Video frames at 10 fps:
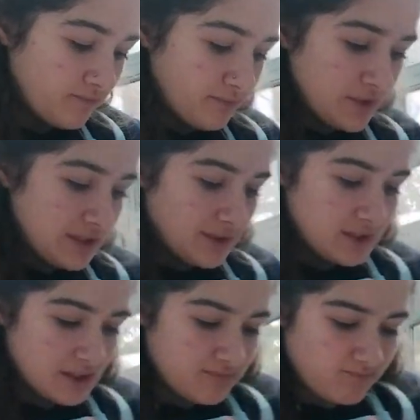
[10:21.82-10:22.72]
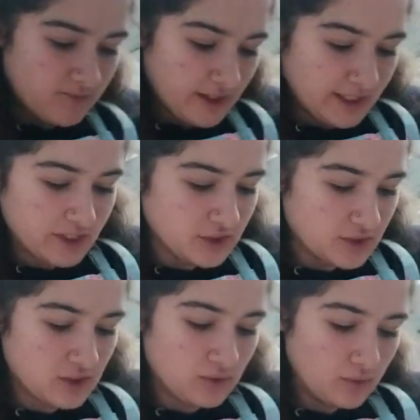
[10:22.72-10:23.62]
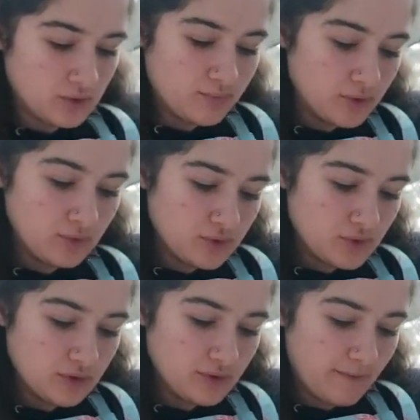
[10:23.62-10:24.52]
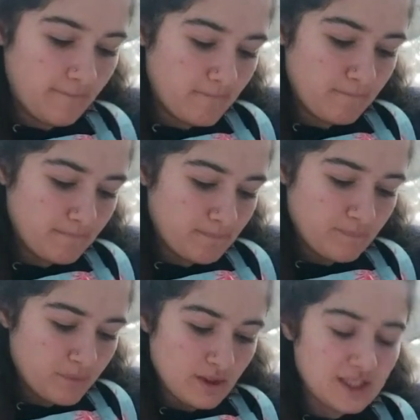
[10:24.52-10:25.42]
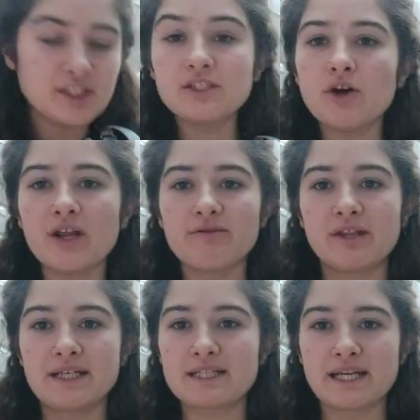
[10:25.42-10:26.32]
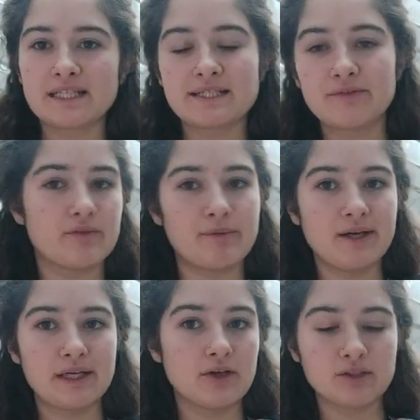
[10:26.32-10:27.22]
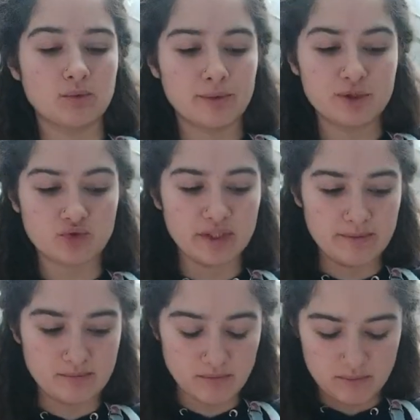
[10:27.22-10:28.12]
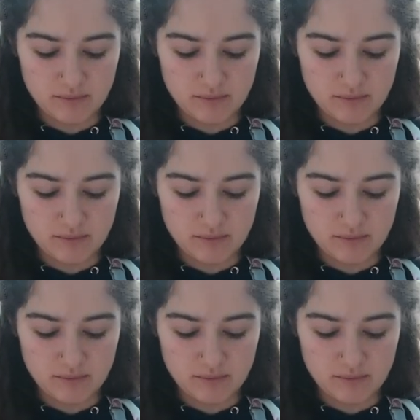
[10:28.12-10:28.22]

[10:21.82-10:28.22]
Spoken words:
Mostly because this fucking kitchen's cold, but also, actually not everything is getting stiff. Apparently not the whipped cream.